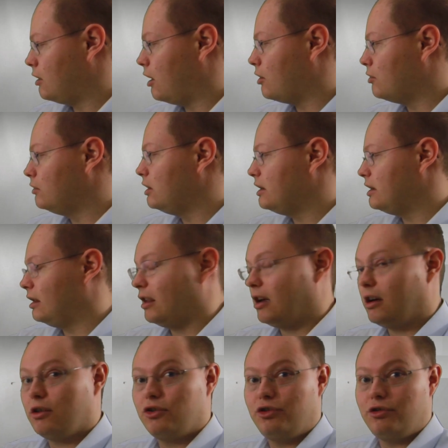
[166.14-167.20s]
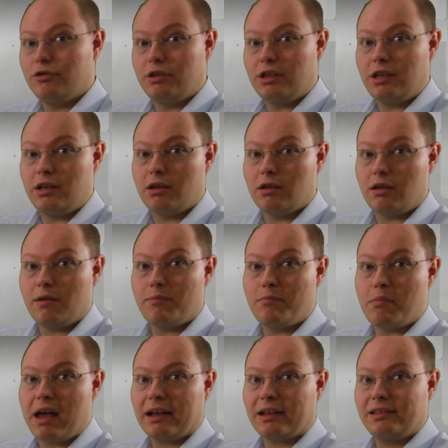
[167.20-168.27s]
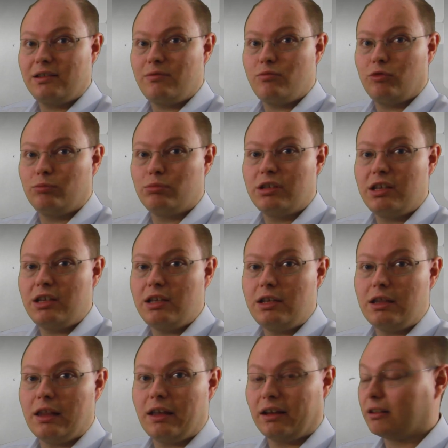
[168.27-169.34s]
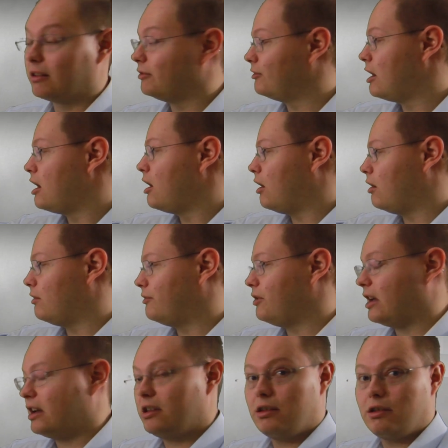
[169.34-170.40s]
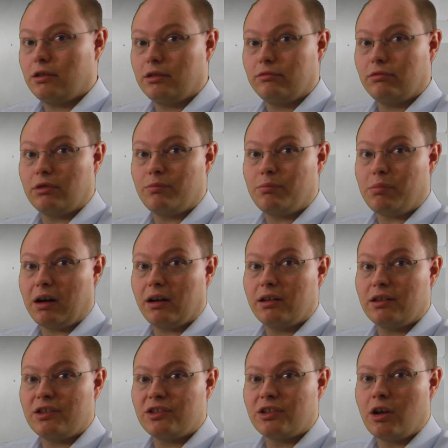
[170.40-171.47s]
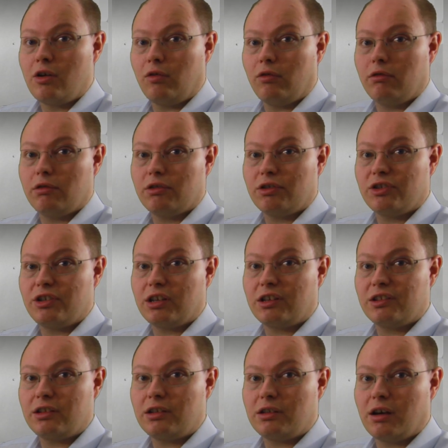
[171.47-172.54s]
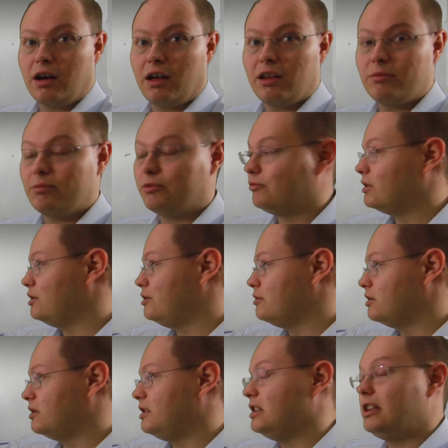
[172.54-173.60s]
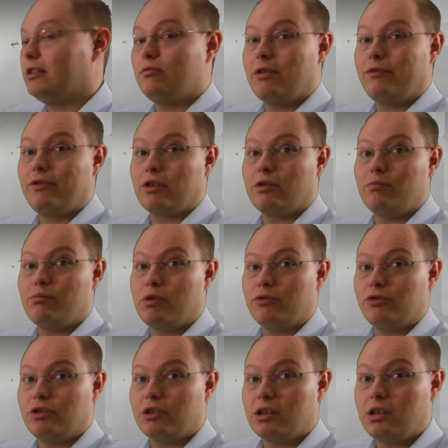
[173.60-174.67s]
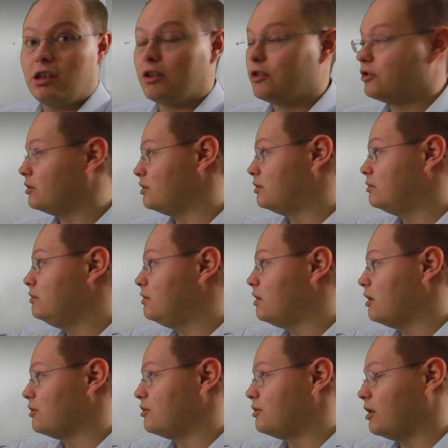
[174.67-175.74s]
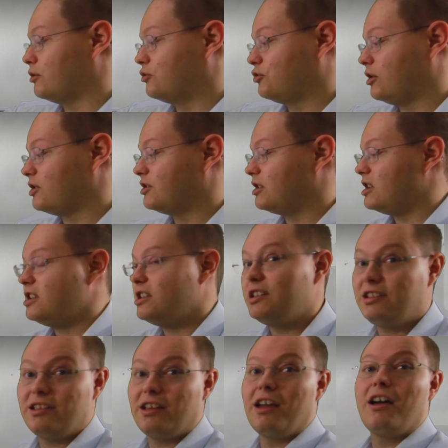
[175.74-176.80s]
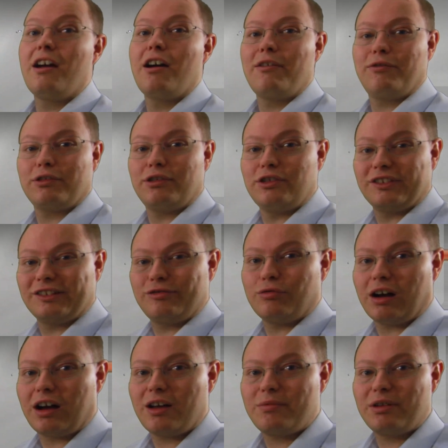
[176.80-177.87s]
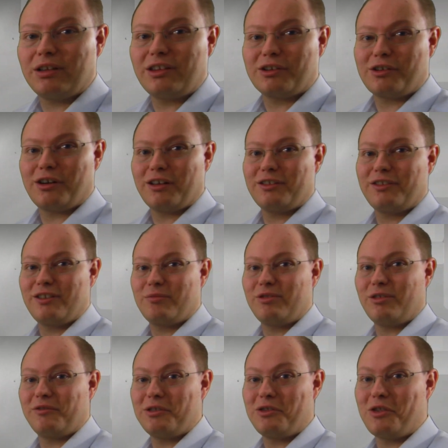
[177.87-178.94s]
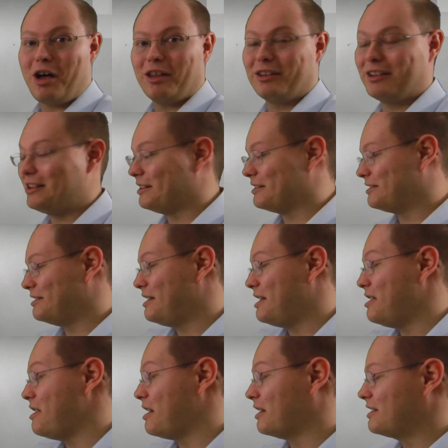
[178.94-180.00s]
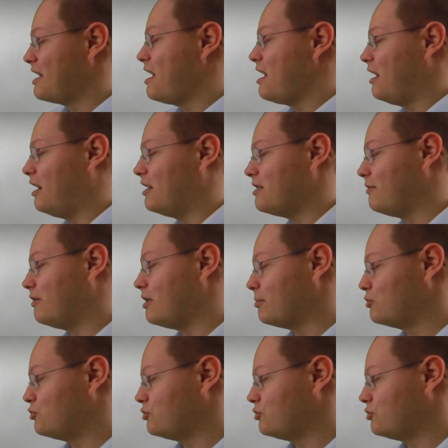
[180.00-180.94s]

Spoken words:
only allows you here a maximum key length of 900 bytes or 16 columns when you are dealing with a composite key. So the 2000 are just easy for describing the concepts of a non-clustered index on the flip